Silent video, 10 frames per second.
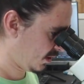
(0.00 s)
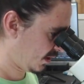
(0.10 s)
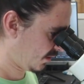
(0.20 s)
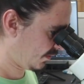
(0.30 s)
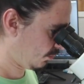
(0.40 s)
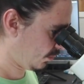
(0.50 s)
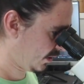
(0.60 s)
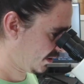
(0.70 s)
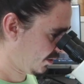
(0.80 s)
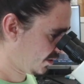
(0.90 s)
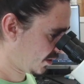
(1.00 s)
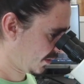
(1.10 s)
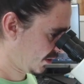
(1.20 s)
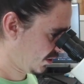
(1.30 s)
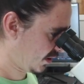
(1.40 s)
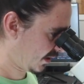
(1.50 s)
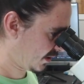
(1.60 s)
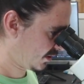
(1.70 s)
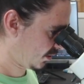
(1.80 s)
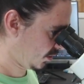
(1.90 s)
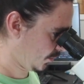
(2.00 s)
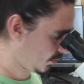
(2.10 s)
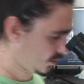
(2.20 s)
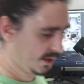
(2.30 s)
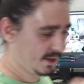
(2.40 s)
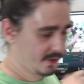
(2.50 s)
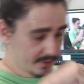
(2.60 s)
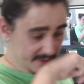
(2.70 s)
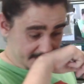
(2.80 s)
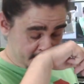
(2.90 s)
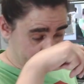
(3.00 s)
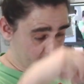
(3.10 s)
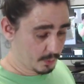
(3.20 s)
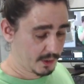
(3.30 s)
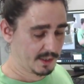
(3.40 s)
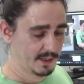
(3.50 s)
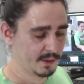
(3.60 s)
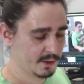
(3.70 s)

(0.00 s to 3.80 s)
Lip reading: and if I wasn't using my jig I can start to pull data on this right away